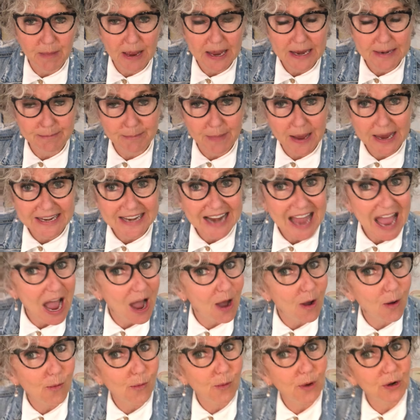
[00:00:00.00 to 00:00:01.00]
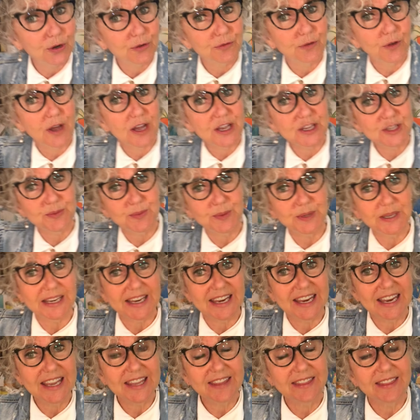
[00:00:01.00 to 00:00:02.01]
met my now wonderful husband,
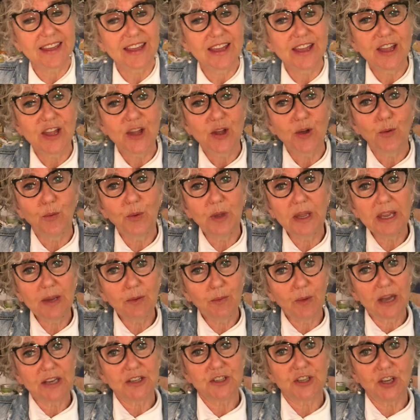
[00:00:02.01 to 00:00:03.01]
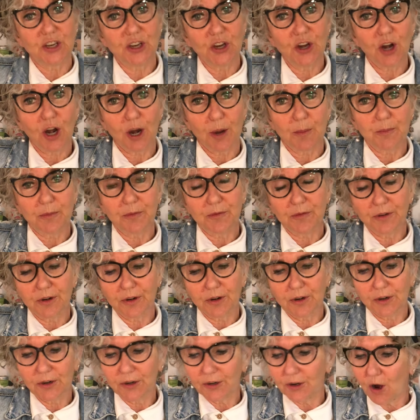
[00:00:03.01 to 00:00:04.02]
Keith, we went to Europe
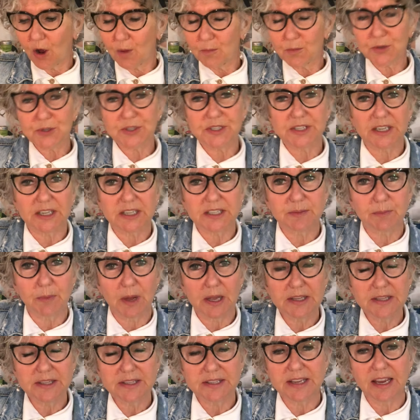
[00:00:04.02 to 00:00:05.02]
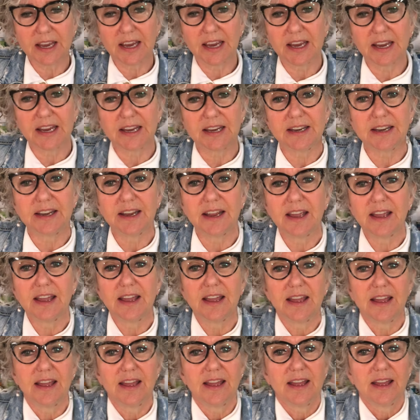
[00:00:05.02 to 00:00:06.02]
for almost six months and
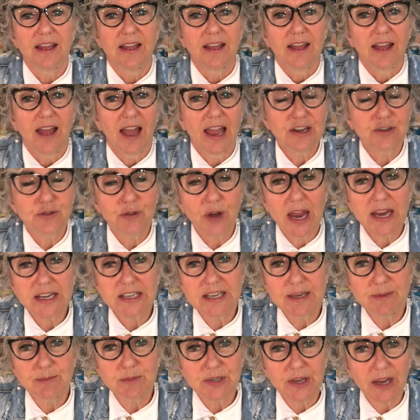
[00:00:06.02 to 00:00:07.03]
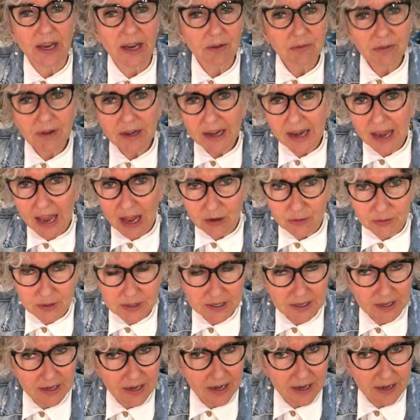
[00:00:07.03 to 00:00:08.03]
I dragged him to every gallery
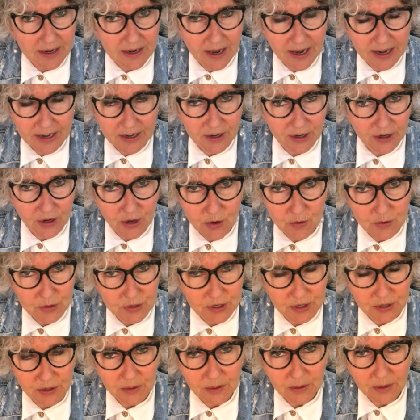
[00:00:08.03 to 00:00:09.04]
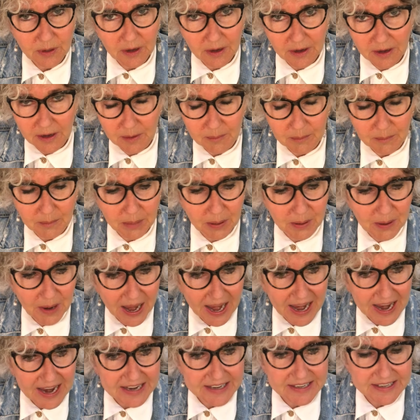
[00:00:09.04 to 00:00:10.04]
that I, I could go to, um,
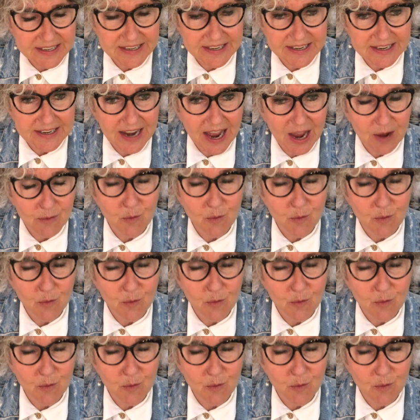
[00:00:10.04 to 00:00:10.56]
and I